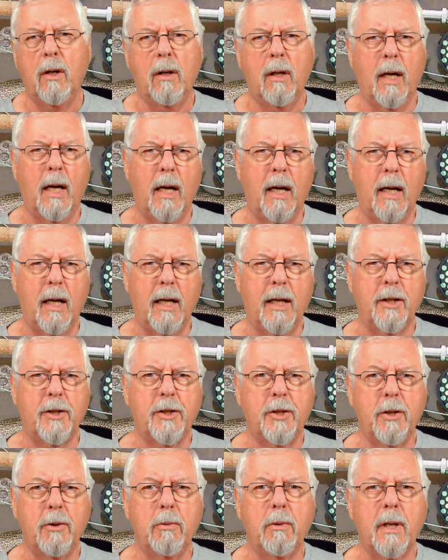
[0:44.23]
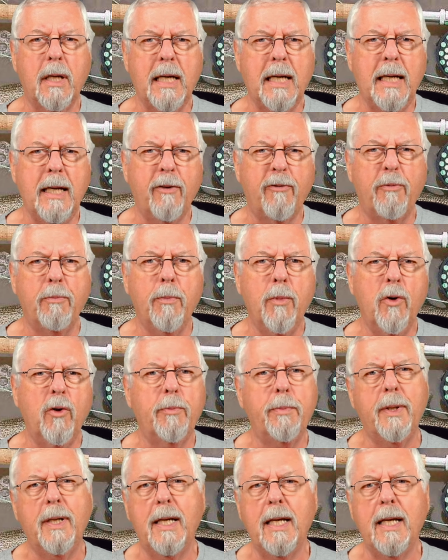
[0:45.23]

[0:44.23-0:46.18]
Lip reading: to give movement,